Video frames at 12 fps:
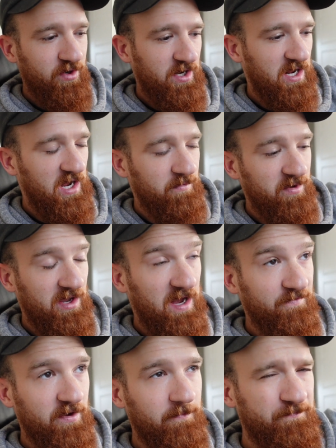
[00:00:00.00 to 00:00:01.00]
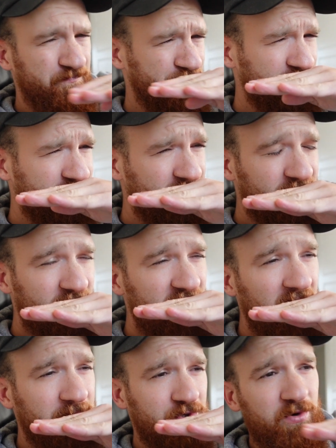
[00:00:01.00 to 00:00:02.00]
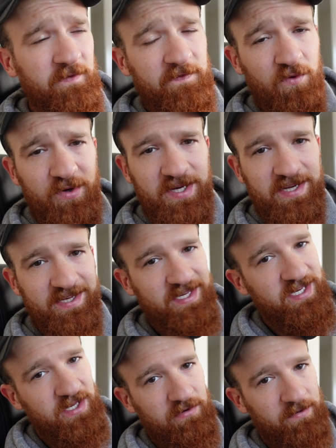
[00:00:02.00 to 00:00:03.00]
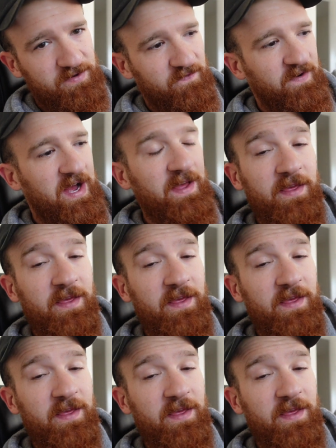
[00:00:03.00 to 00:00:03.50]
We're going to be having between 40 and 60 grams of fat,